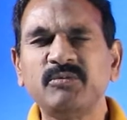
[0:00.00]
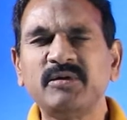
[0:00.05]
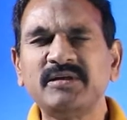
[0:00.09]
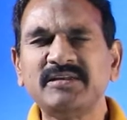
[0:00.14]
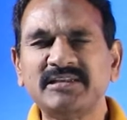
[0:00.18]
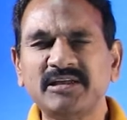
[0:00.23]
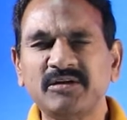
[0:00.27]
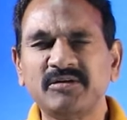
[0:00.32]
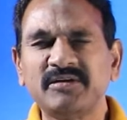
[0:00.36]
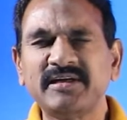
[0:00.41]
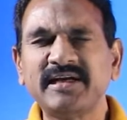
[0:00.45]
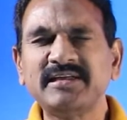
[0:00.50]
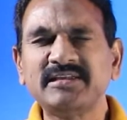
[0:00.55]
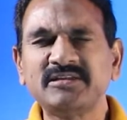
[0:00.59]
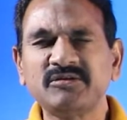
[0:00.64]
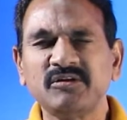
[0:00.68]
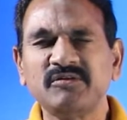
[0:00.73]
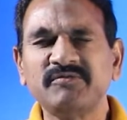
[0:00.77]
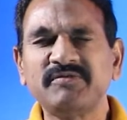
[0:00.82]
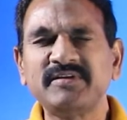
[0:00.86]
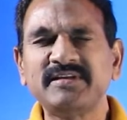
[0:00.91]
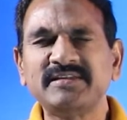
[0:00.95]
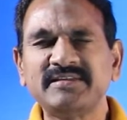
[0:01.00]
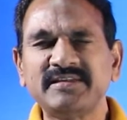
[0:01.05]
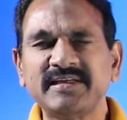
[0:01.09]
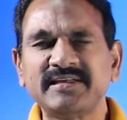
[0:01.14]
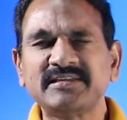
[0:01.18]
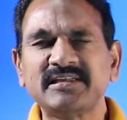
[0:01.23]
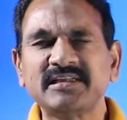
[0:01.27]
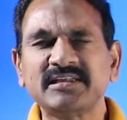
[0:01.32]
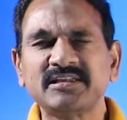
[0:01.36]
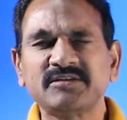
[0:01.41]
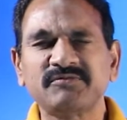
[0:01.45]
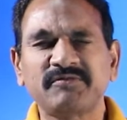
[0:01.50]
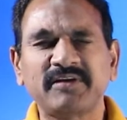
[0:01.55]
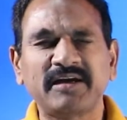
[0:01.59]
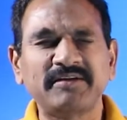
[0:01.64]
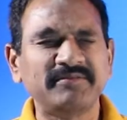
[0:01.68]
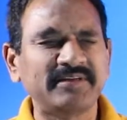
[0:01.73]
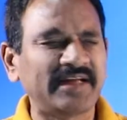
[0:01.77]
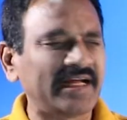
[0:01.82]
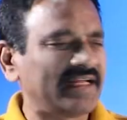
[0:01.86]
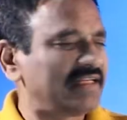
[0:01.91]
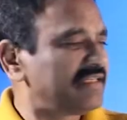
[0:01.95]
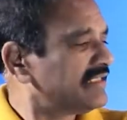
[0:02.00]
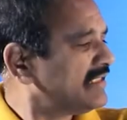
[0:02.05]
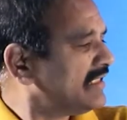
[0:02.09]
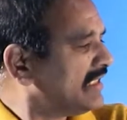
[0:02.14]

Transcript: one zero nine seven five six six five nine.